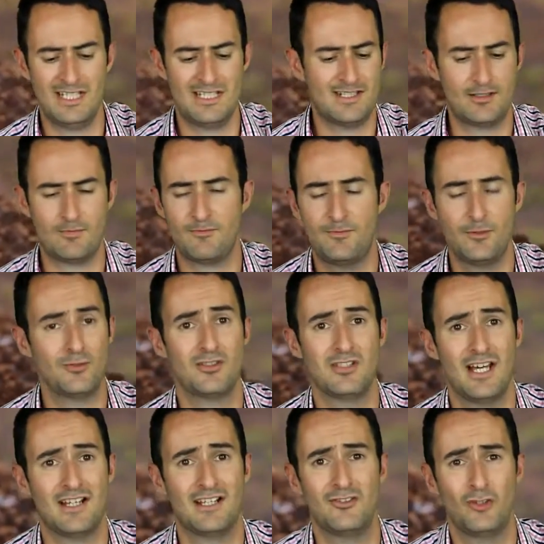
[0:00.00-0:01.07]
It feels
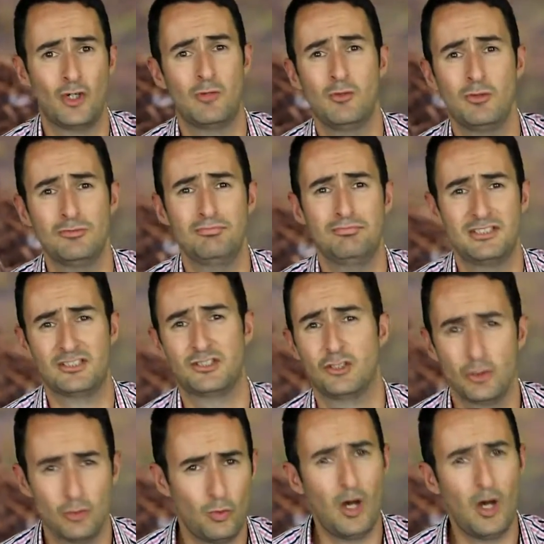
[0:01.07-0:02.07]
like a normal digital